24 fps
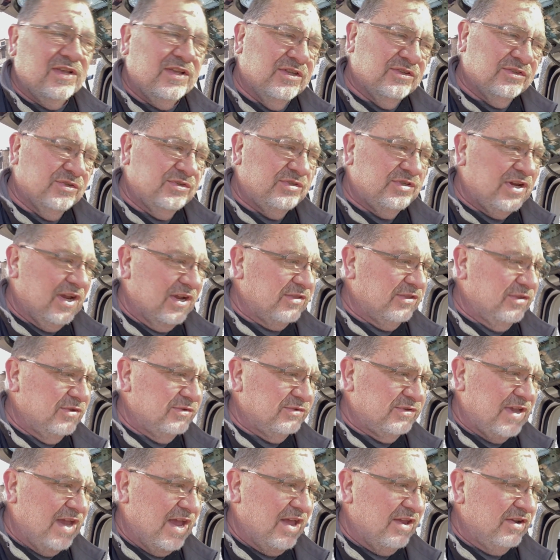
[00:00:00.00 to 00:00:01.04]
So check
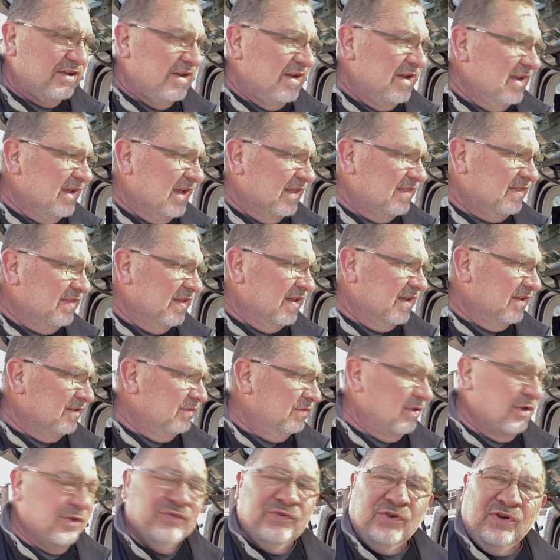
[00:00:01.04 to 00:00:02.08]
those out. I think
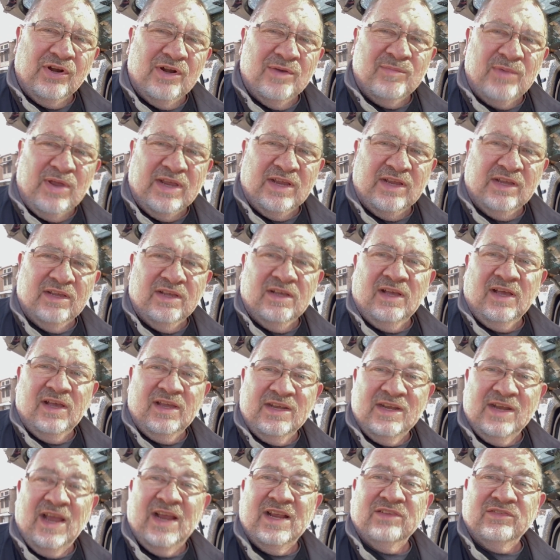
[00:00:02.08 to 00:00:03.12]
those are going to make a
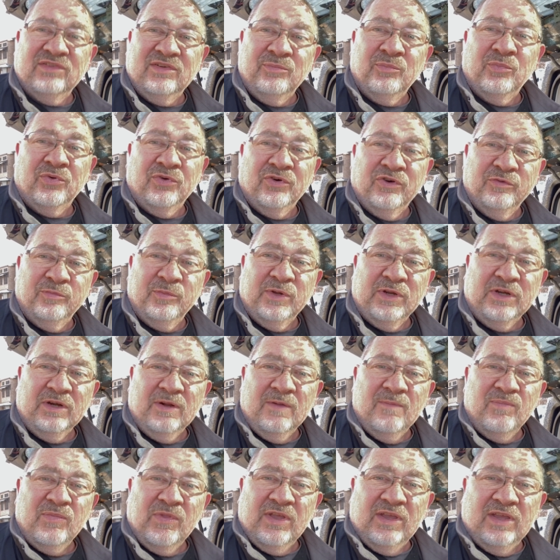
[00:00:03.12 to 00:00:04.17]
nice improvement
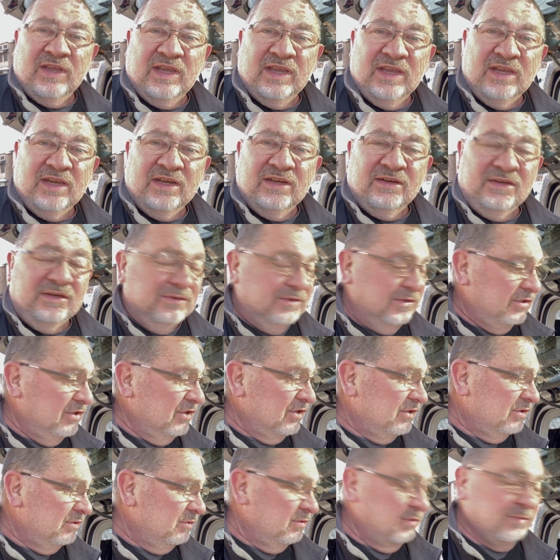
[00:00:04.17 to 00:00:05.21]
in
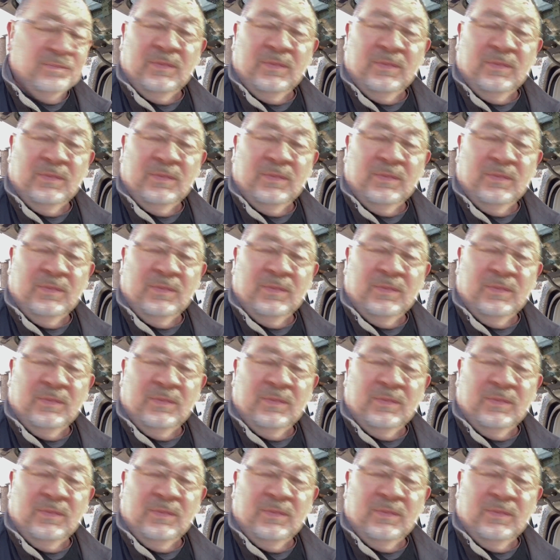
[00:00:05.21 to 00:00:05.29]
your